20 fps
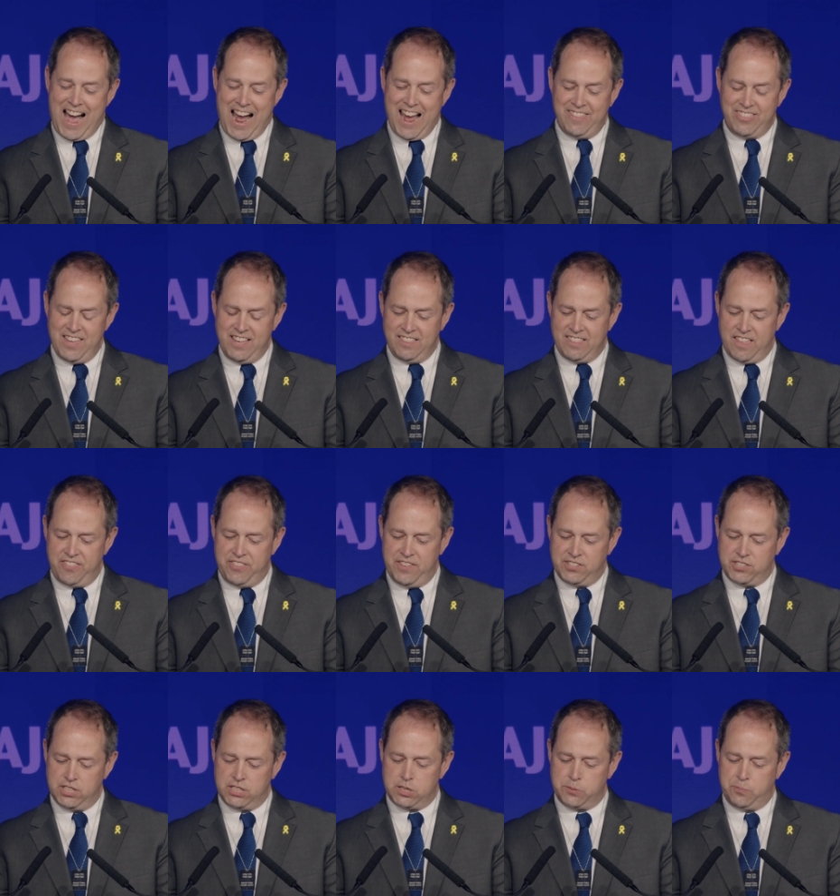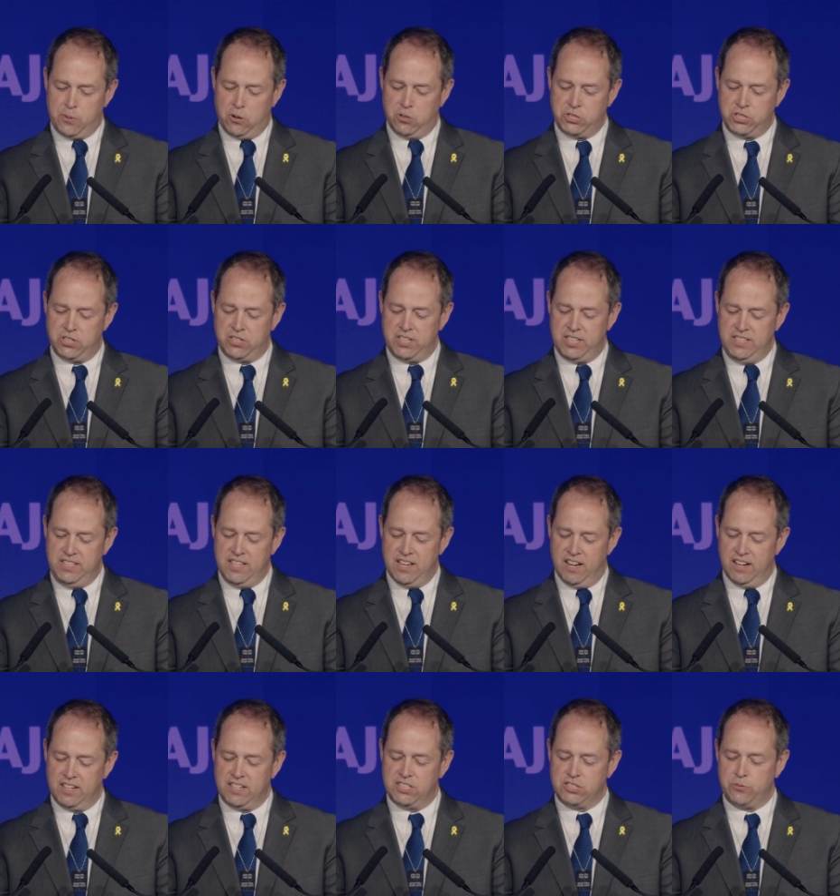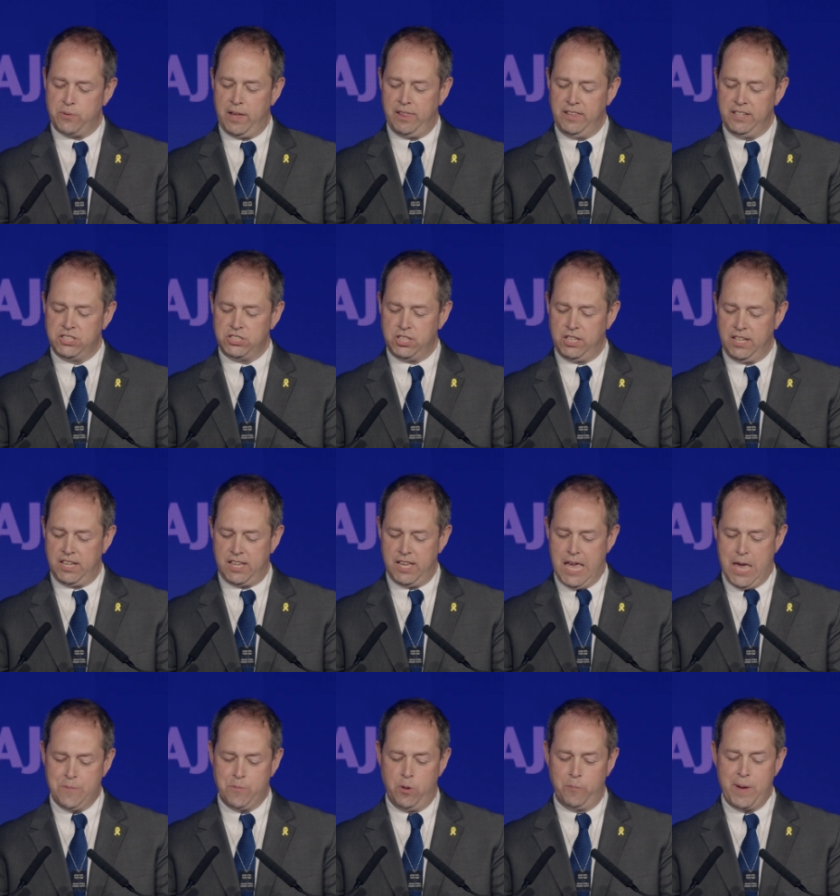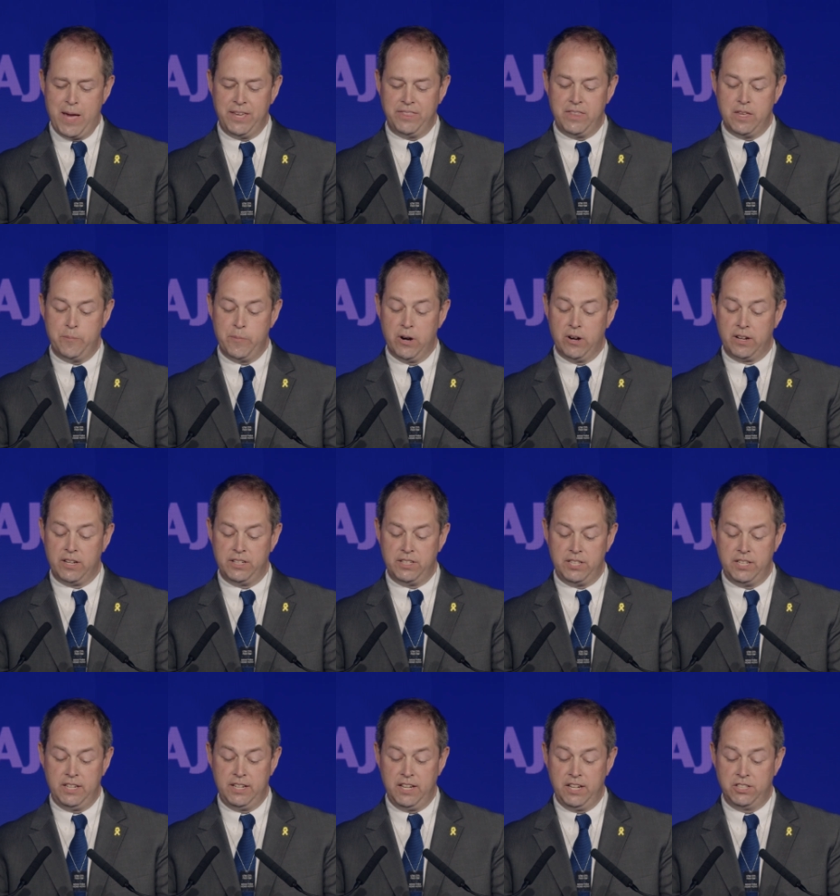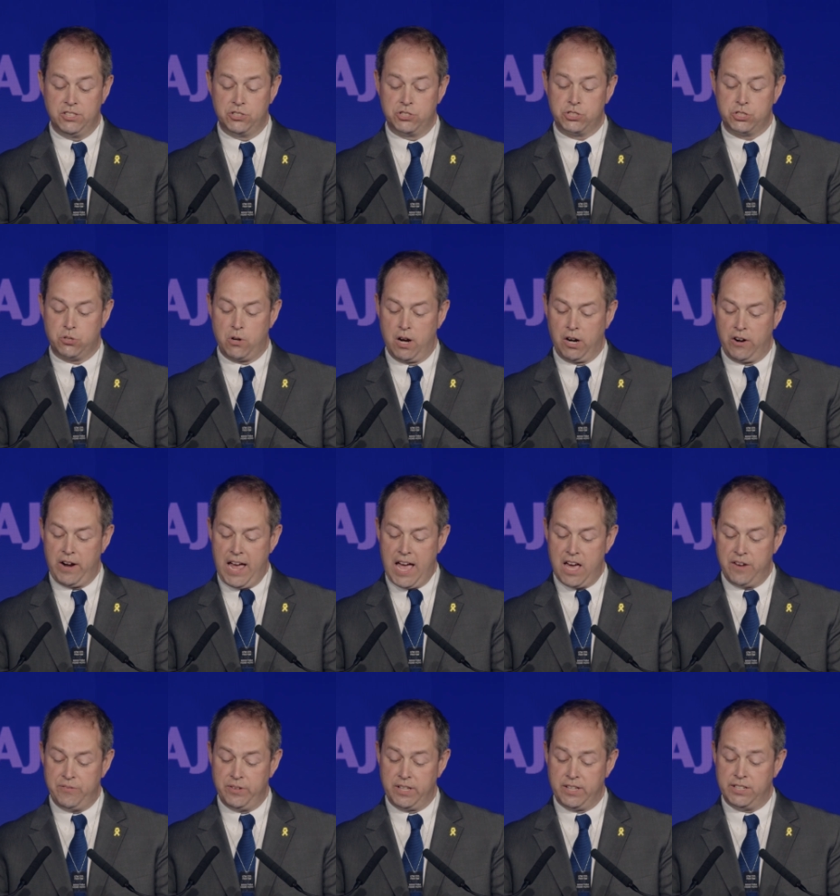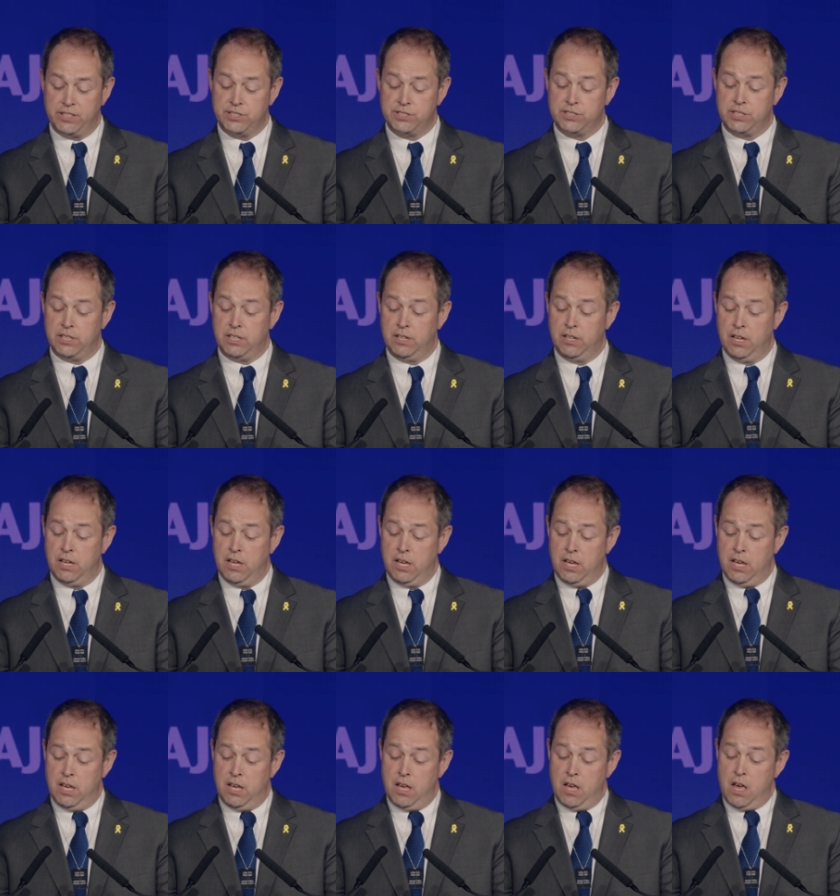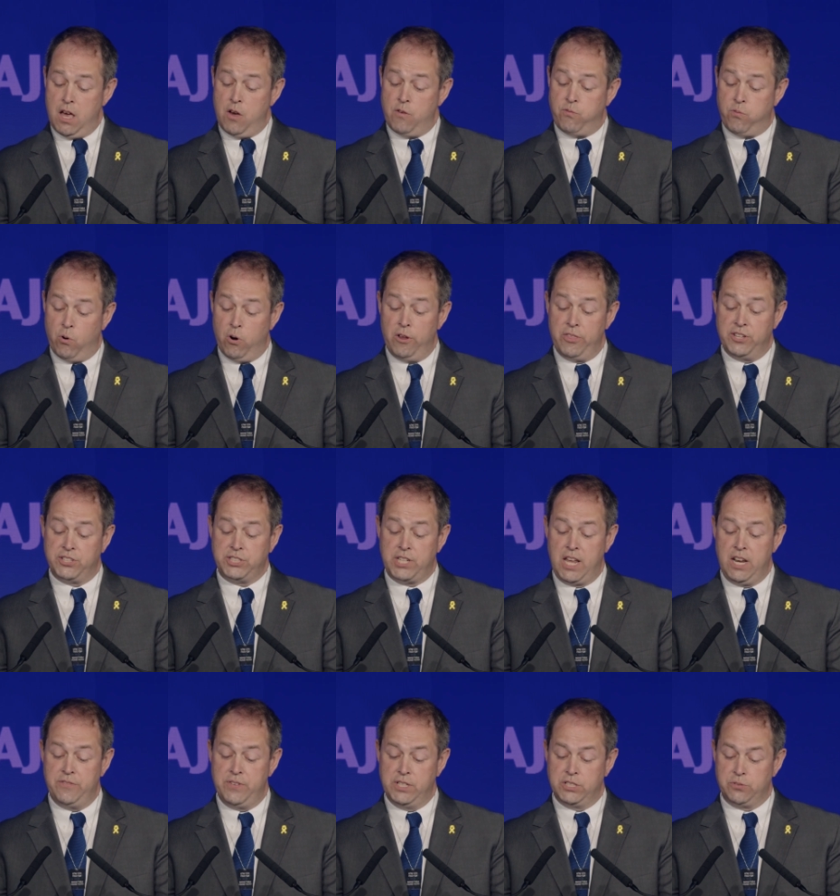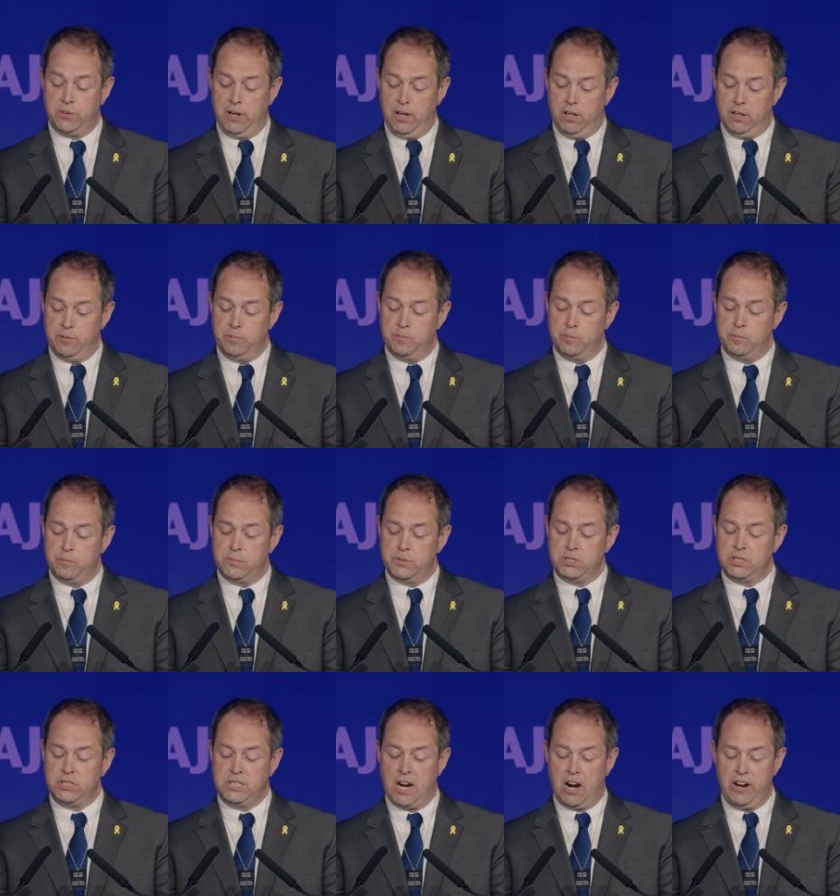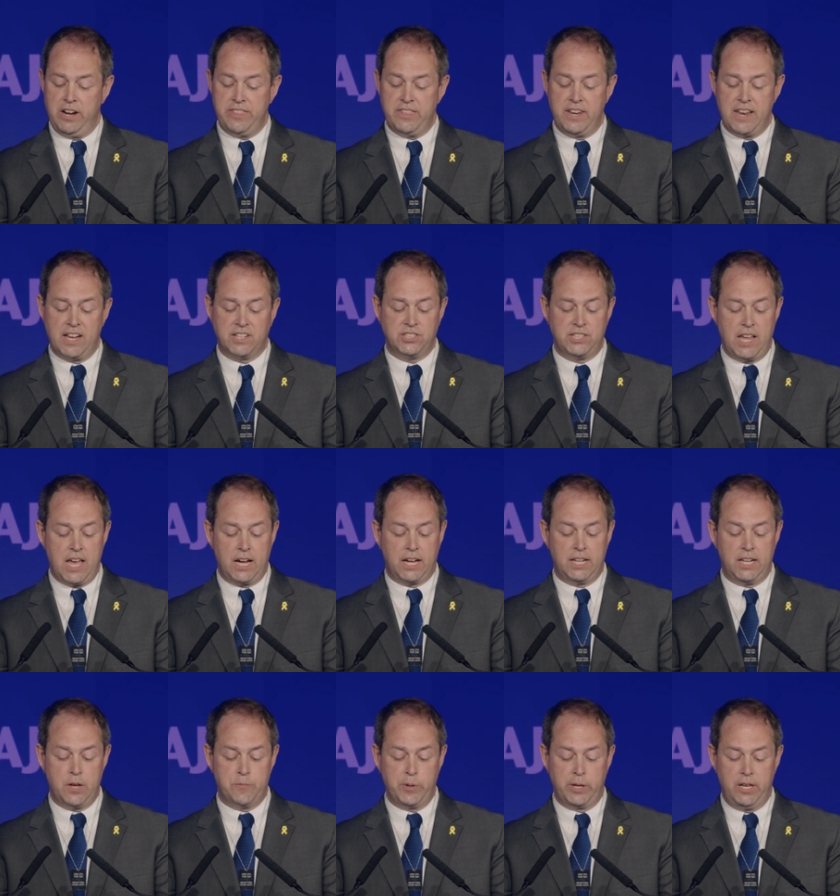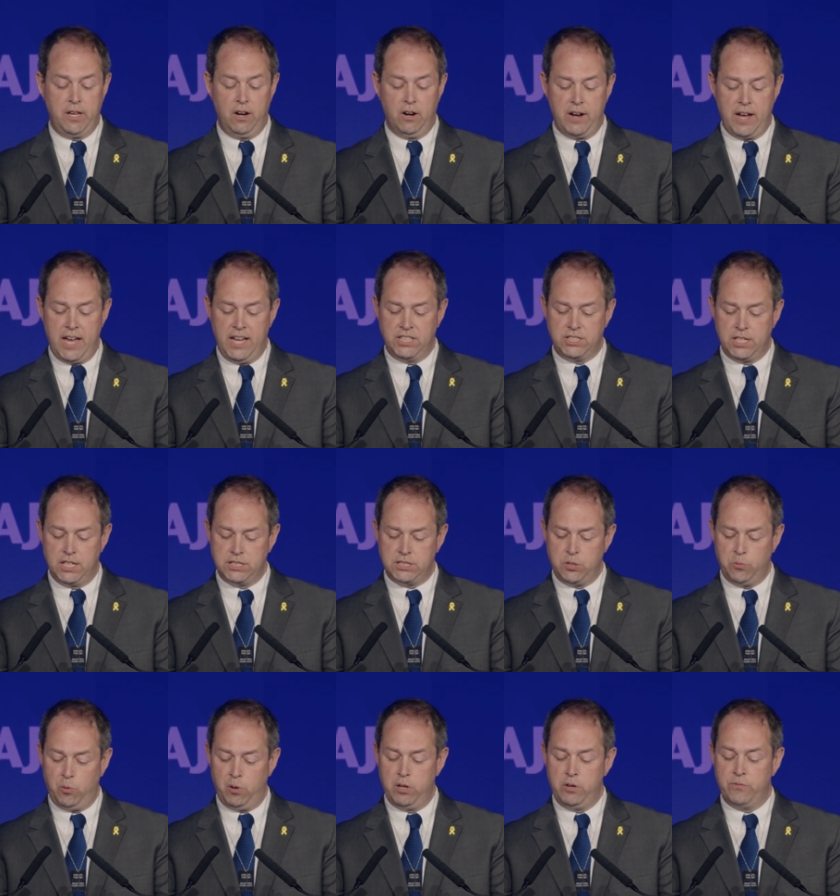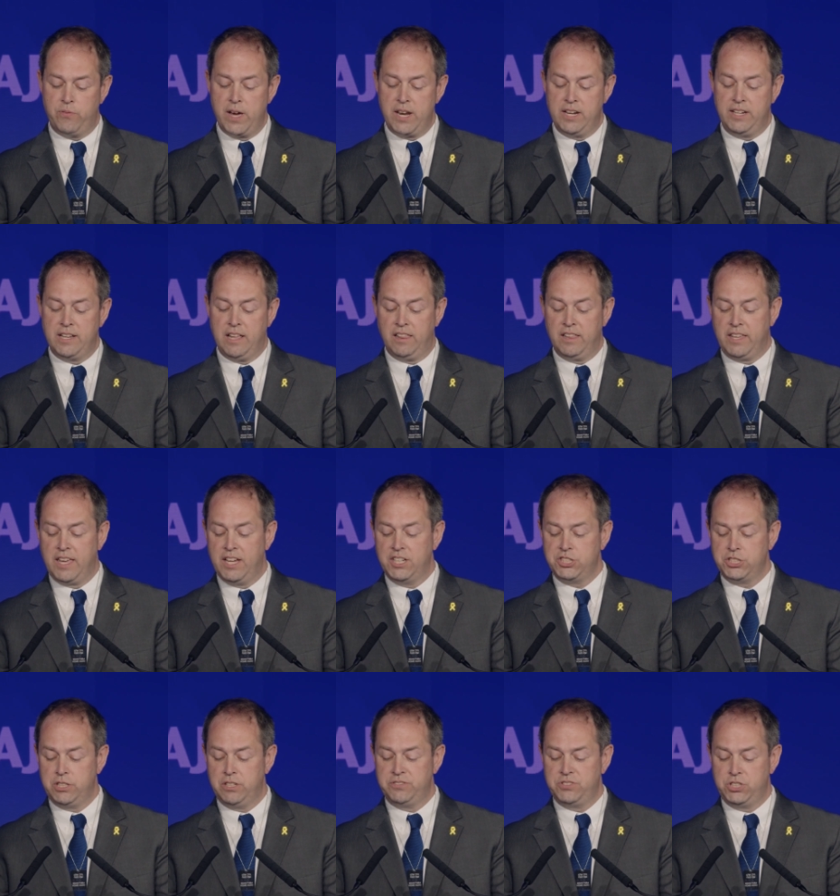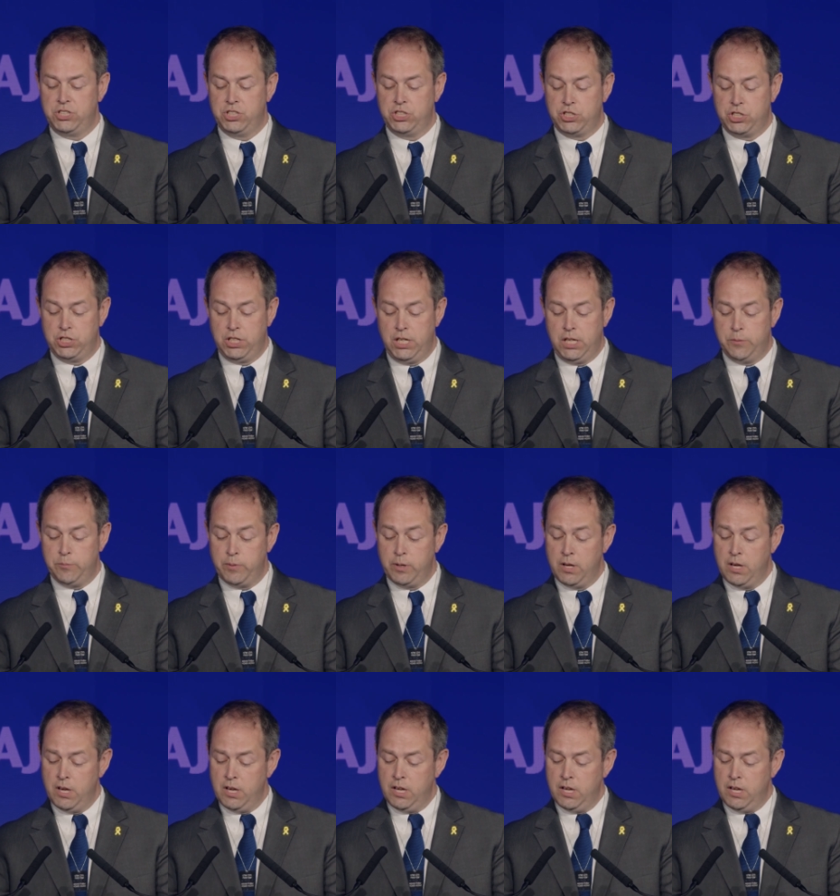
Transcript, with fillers: I think that this exposure to young Israeli shlichim will make the American teenagers stronger advocates for the state of Israel. Starting the next academic year, AJC will invite a delegation of Shinshinim